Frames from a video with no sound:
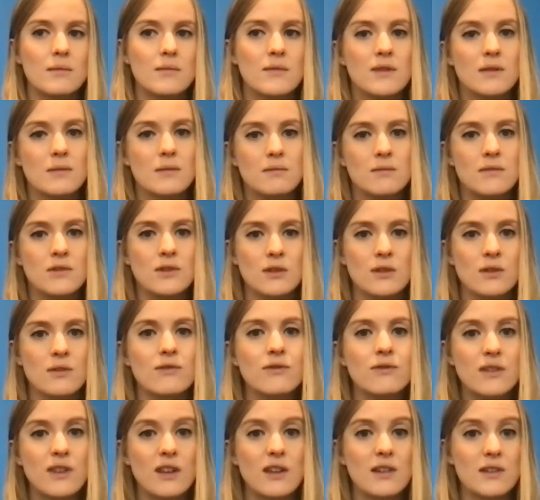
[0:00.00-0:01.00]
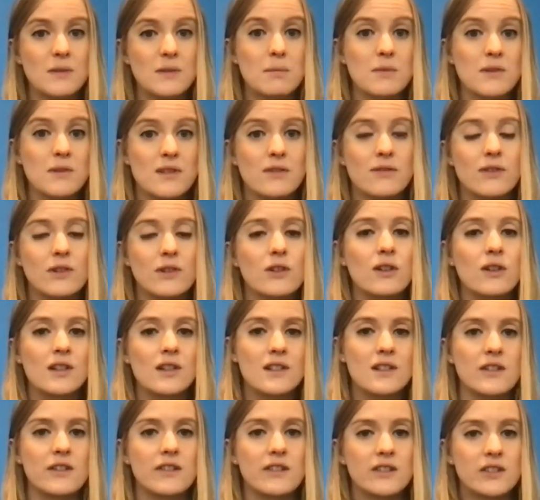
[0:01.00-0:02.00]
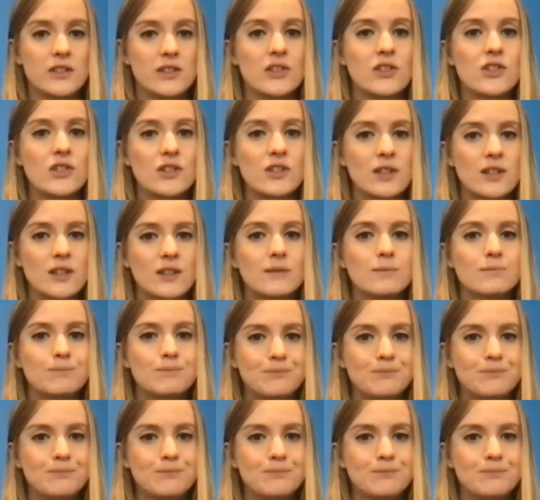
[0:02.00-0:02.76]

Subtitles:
that, you know, for that specific criteria initially.